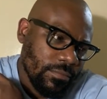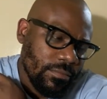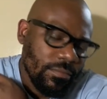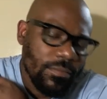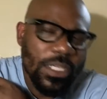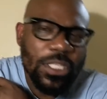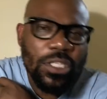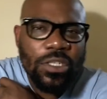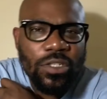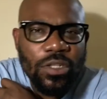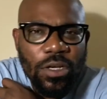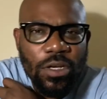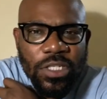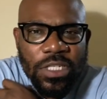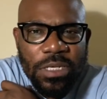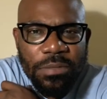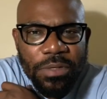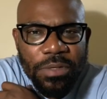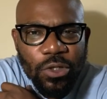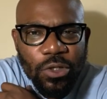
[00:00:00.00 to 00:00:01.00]
This is not
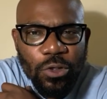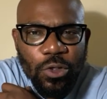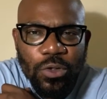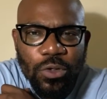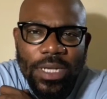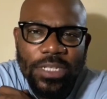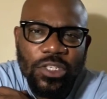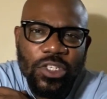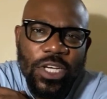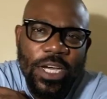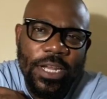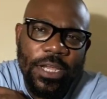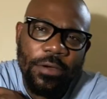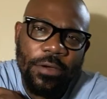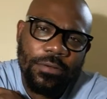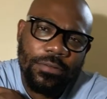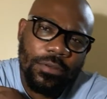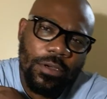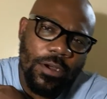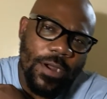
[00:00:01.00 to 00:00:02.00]
TB Joshua's channel,
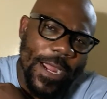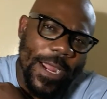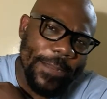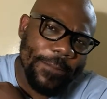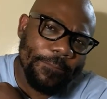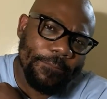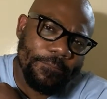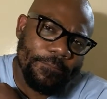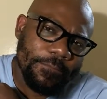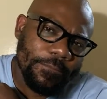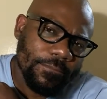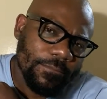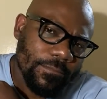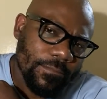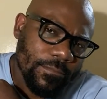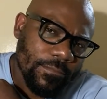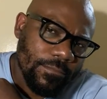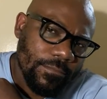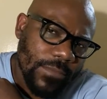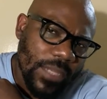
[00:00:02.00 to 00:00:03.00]
all right?
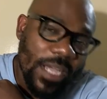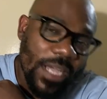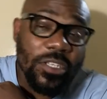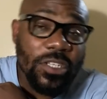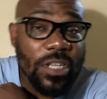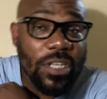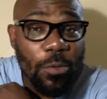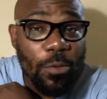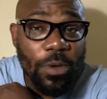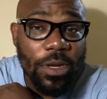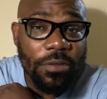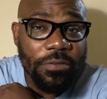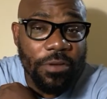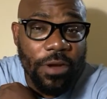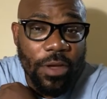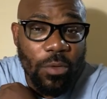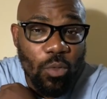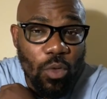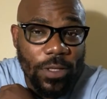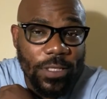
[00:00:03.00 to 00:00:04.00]
I say whatever I
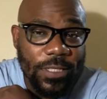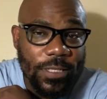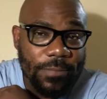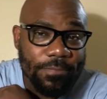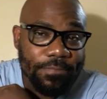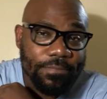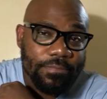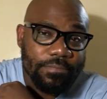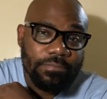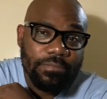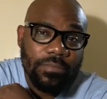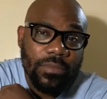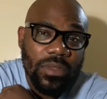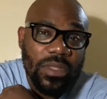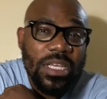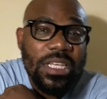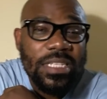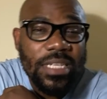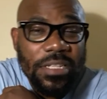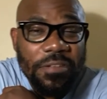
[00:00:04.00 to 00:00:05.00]
want.
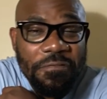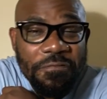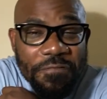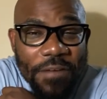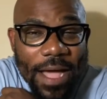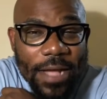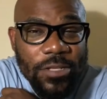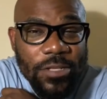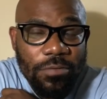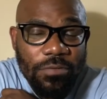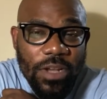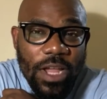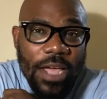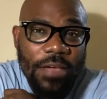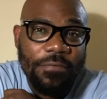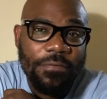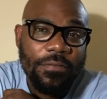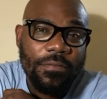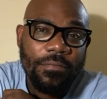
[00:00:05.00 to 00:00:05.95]
These are the facts of life.